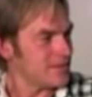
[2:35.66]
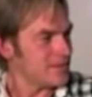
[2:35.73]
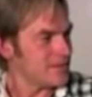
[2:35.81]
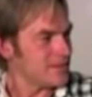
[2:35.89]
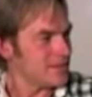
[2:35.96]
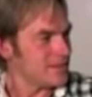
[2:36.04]

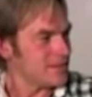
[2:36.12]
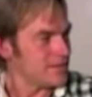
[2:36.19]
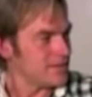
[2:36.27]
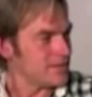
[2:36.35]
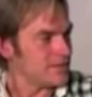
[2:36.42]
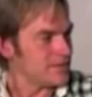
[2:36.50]

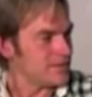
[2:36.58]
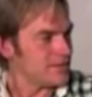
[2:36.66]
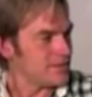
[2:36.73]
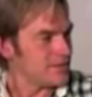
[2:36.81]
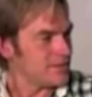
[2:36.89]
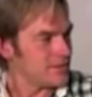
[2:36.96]

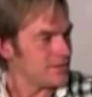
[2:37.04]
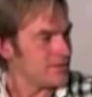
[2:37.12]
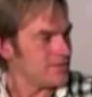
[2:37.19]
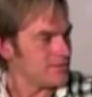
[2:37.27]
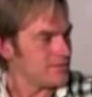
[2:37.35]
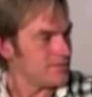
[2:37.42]

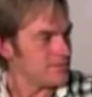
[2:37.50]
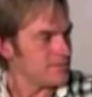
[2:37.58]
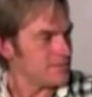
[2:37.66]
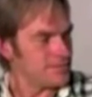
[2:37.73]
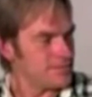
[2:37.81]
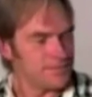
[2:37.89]

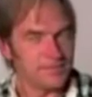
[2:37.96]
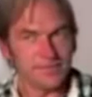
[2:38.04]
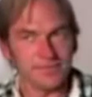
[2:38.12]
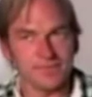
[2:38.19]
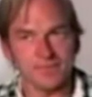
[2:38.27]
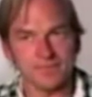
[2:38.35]

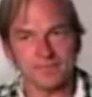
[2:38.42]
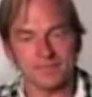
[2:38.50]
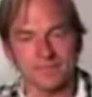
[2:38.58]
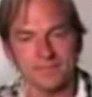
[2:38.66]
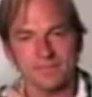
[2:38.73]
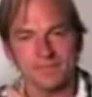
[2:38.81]

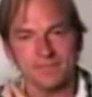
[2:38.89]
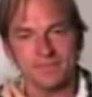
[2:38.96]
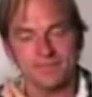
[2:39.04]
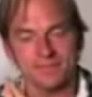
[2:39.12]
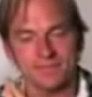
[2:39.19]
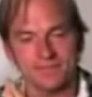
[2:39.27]

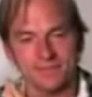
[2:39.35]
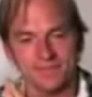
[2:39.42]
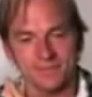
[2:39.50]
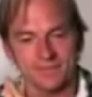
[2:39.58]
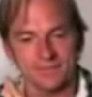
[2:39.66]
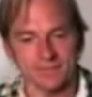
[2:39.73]

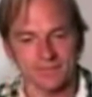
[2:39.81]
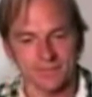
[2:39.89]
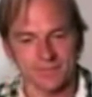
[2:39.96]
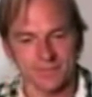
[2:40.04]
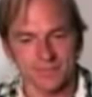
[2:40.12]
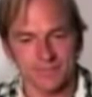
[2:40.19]

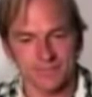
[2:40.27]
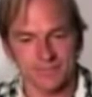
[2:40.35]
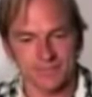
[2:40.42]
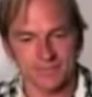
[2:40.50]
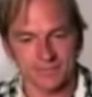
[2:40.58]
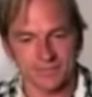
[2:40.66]

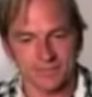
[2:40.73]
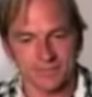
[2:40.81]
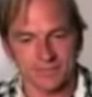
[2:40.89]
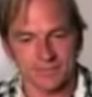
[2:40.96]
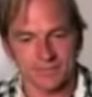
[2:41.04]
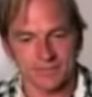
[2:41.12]

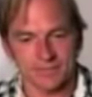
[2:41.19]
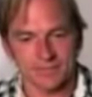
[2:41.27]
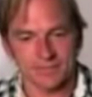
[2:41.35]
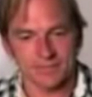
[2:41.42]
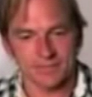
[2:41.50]
No words are spoken by the person on screen.